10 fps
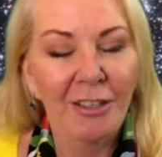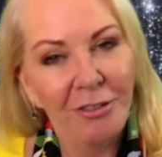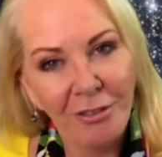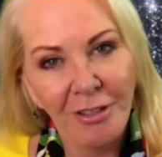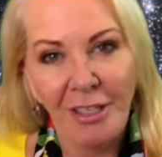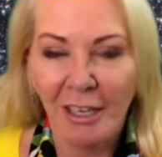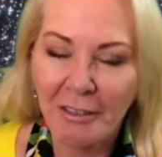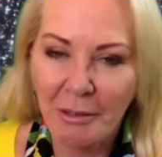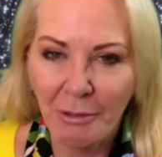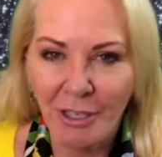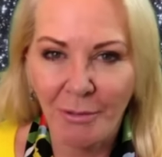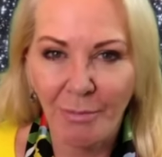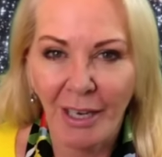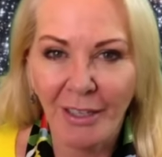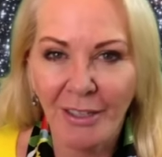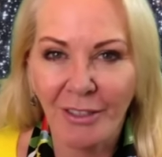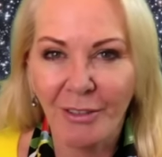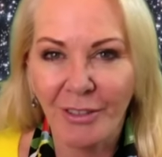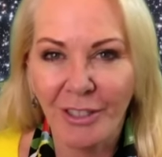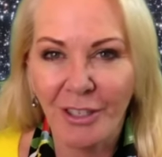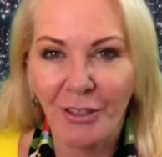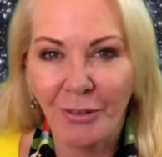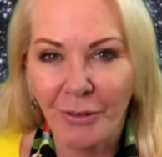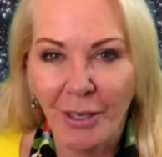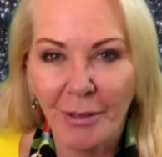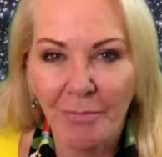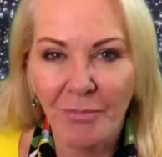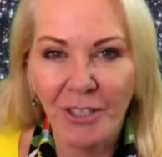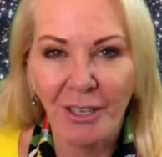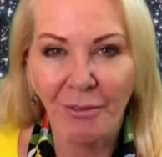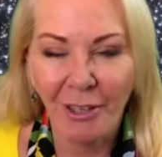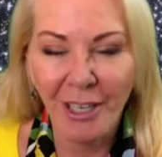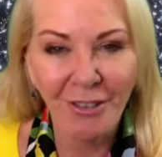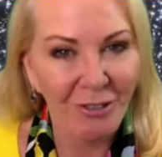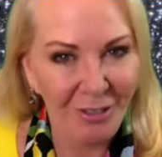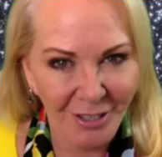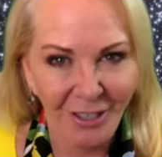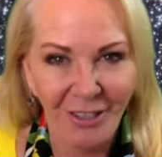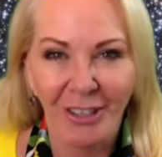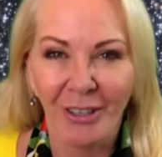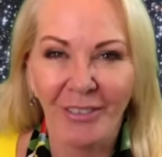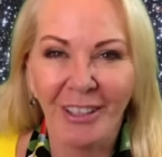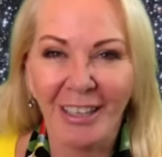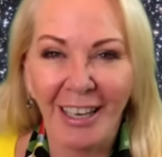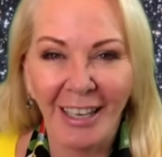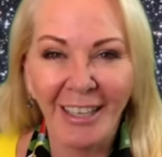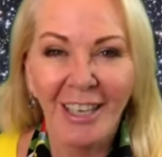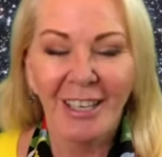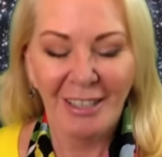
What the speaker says: you can now switch it back over to jenniferangel.com, okay?